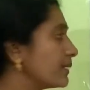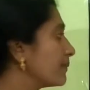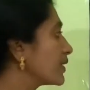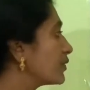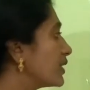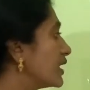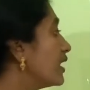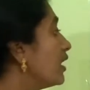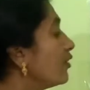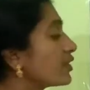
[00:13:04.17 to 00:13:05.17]
number only.
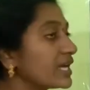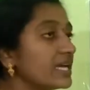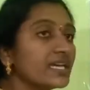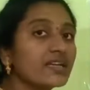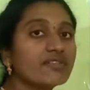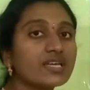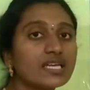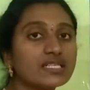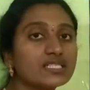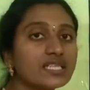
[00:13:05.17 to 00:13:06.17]
Okay, here we
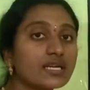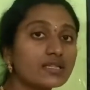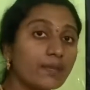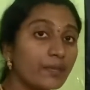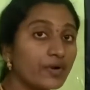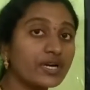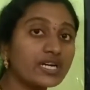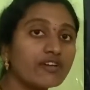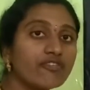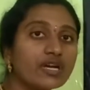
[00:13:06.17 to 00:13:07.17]
can check the product
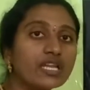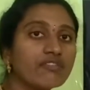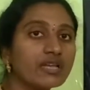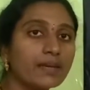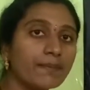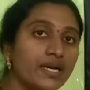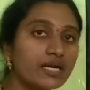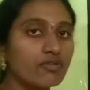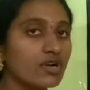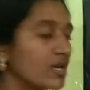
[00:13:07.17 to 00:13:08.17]
of one even number
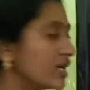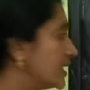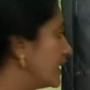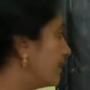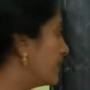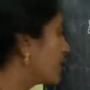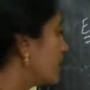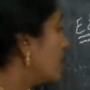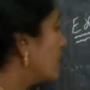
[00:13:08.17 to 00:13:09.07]
and one odd number.